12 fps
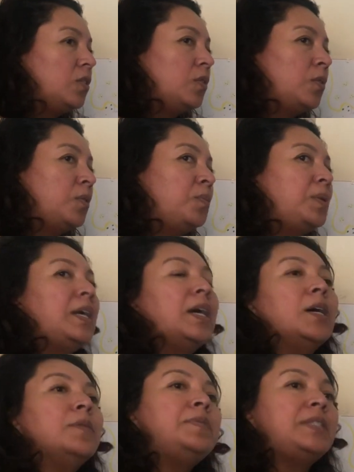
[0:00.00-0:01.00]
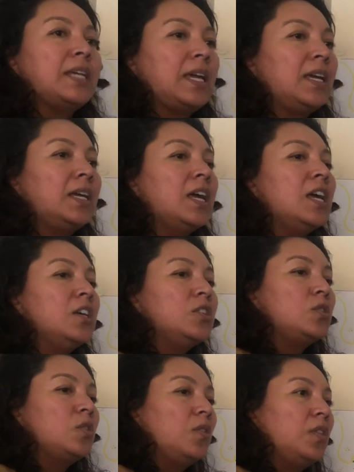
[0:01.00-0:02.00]
or reuptake,
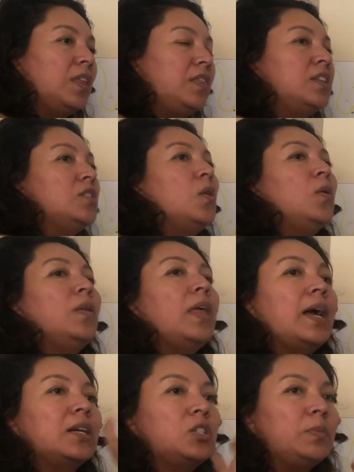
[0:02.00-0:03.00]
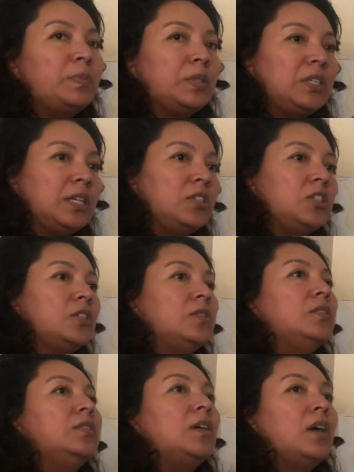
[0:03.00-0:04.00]
so that this whole action
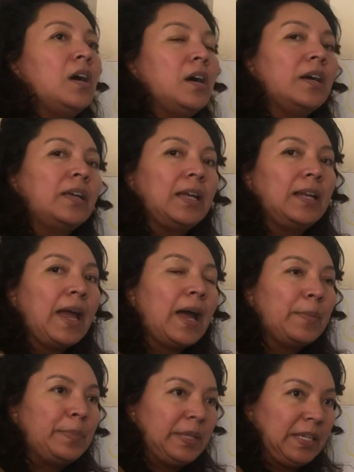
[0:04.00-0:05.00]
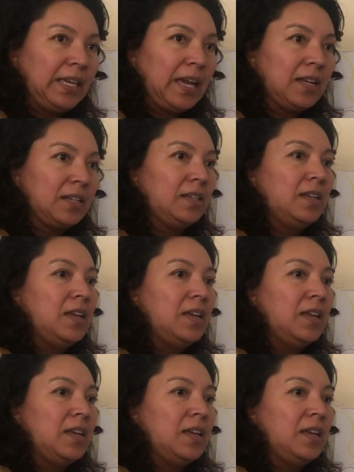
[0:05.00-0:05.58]
potential can happen again.